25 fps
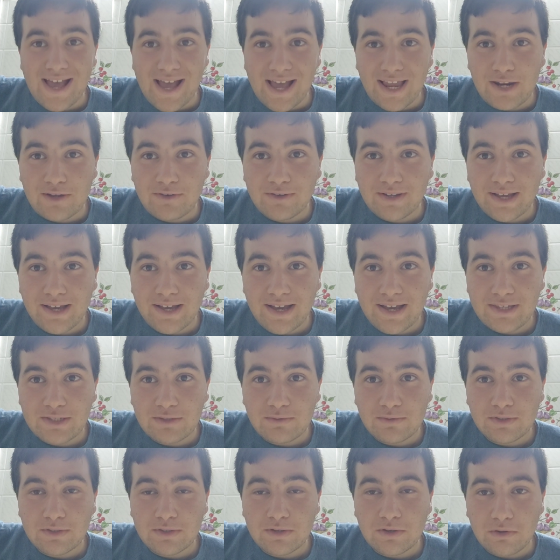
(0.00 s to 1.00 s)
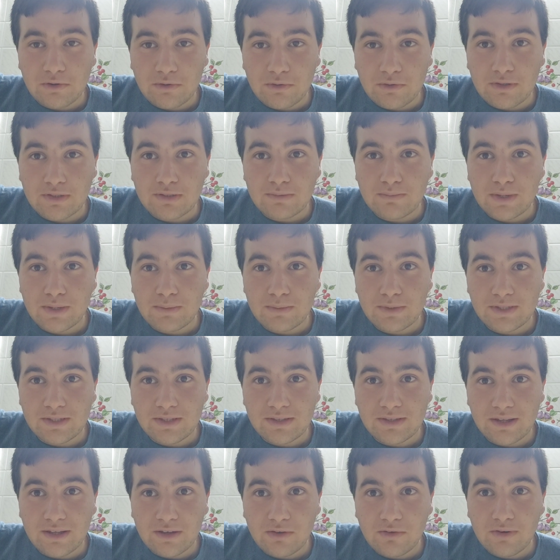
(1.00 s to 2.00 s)
Hello guys, what's going on? This is me
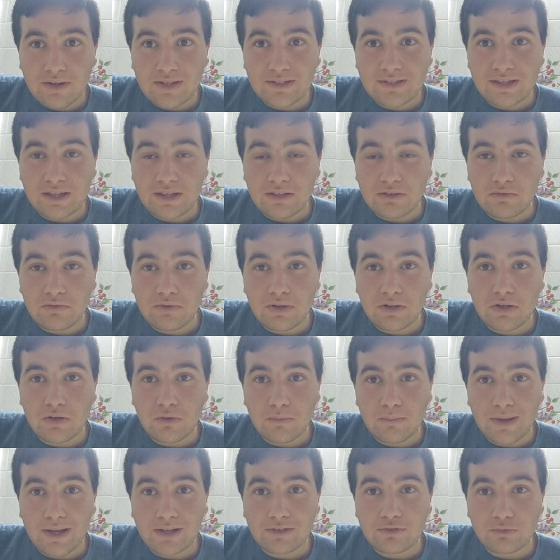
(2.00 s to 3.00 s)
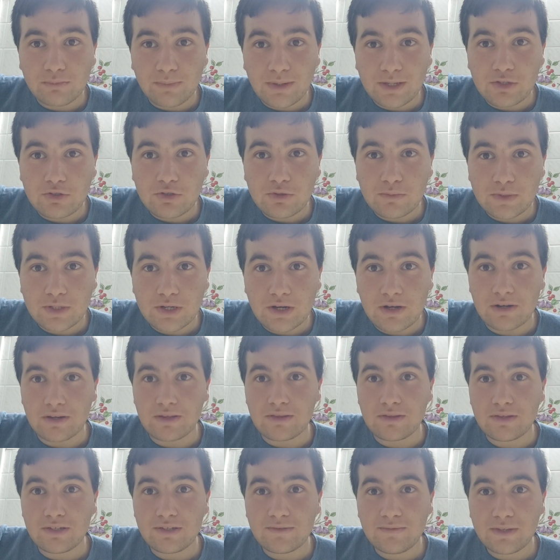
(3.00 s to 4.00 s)
Mr. Dankuraz and welcome back to my YouTube channel.
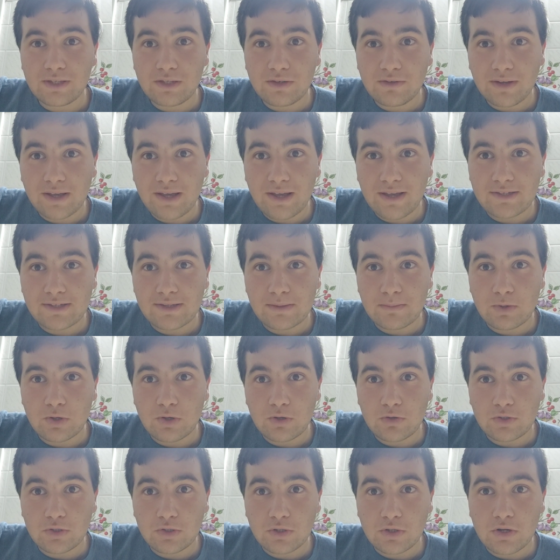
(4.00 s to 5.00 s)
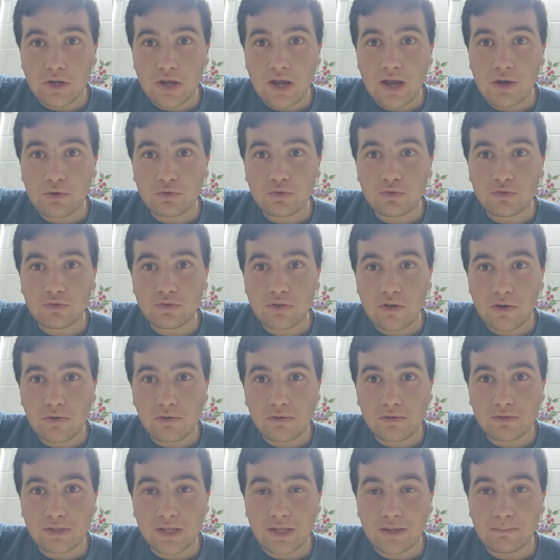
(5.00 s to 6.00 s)
In this video guys, I'm going to show you how to
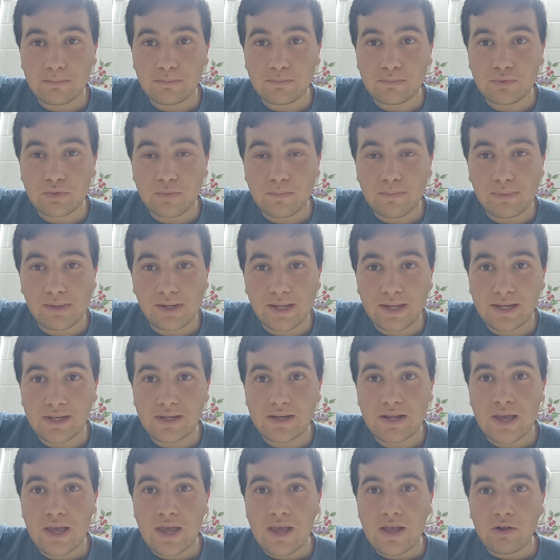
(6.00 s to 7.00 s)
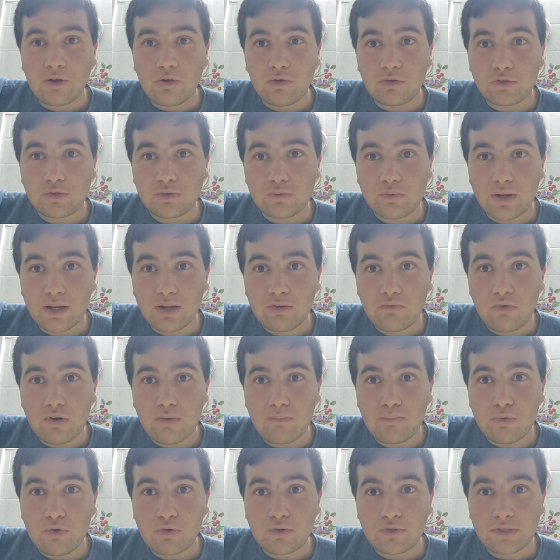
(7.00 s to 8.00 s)
download and play Counter-Strike
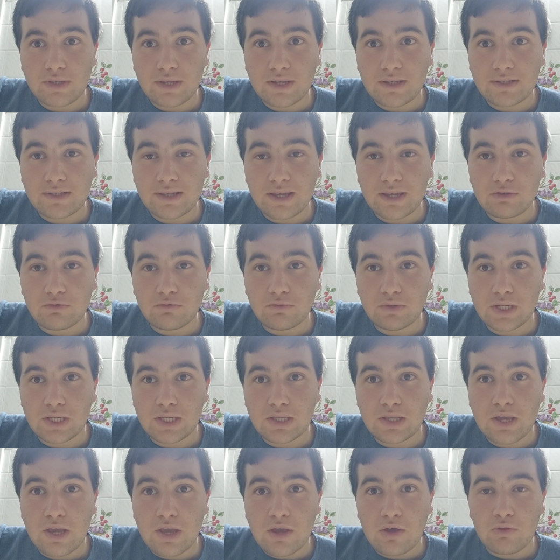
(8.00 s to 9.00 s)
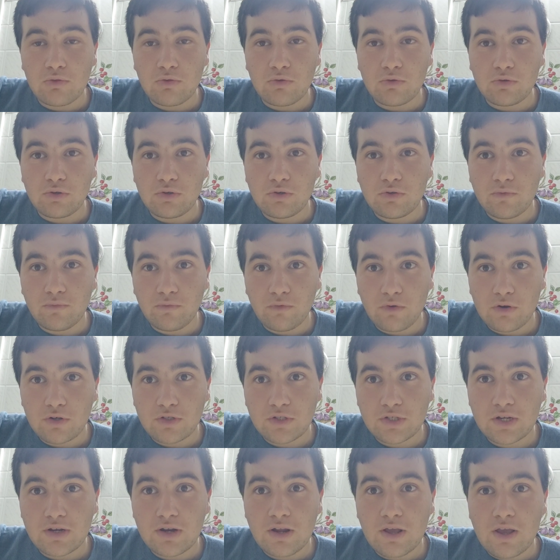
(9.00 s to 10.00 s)
1.6 Android the new
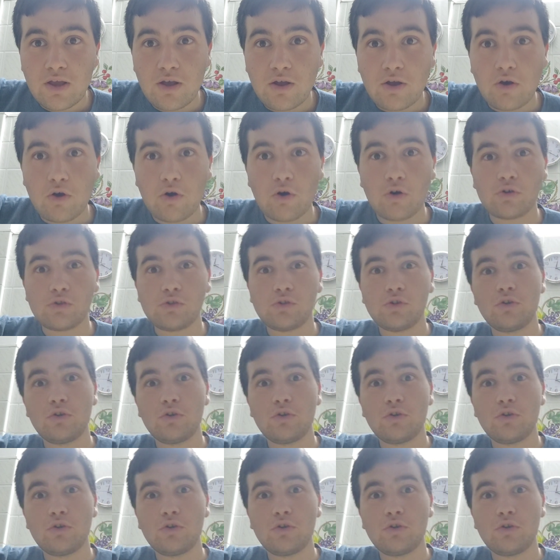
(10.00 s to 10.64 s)
version on